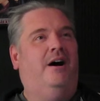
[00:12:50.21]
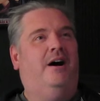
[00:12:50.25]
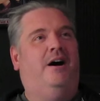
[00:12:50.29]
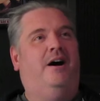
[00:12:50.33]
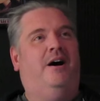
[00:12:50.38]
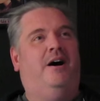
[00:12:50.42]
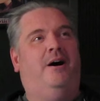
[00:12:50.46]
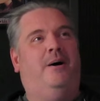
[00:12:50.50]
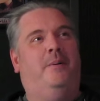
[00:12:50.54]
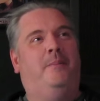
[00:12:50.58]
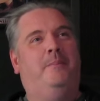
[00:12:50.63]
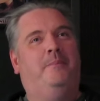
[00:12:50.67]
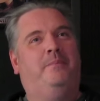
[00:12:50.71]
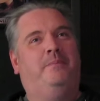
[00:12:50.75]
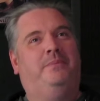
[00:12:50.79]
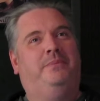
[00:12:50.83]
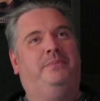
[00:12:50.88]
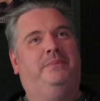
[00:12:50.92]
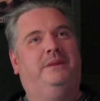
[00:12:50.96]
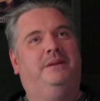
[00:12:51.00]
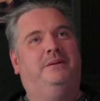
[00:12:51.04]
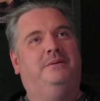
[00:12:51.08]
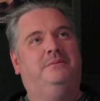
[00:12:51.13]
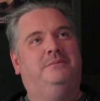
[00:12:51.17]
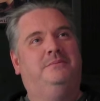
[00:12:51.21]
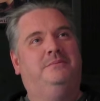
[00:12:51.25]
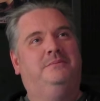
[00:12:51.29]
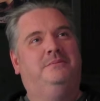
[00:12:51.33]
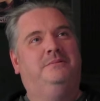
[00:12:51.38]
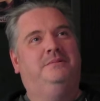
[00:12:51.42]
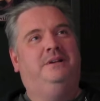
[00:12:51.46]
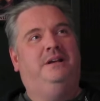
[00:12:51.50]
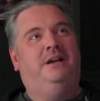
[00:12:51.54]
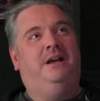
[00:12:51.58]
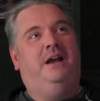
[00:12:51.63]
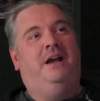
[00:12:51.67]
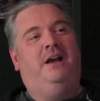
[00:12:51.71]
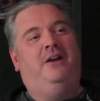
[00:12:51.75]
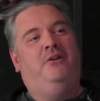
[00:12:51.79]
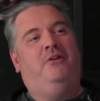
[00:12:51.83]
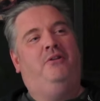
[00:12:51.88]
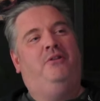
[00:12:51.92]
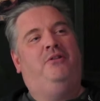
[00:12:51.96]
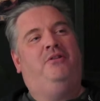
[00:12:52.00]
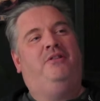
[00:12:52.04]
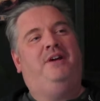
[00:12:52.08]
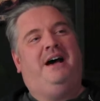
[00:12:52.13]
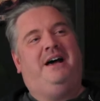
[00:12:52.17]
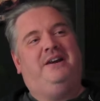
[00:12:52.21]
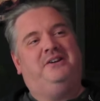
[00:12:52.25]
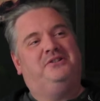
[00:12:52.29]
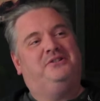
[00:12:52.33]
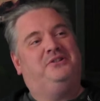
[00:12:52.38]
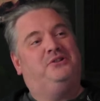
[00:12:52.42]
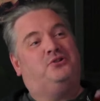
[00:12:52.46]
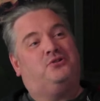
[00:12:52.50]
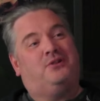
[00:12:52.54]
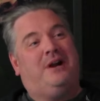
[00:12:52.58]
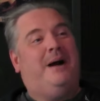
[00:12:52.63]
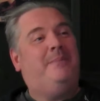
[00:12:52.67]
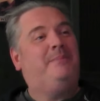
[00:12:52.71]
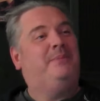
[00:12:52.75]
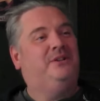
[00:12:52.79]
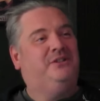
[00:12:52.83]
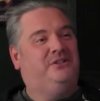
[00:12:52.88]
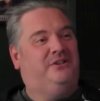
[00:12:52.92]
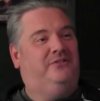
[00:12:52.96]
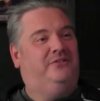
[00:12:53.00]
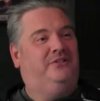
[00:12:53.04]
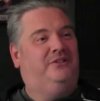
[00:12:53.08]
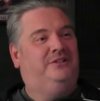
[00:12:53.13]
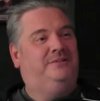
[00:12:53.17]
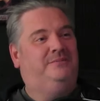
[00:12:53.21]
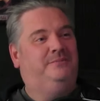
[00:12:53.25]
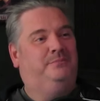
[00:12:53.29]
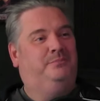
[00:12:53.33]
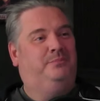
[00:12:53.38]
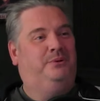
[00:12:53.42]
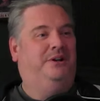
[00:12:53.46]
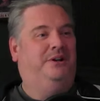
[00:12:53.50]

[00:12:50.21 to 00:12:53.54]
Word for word: Um, and that is the trappings of it,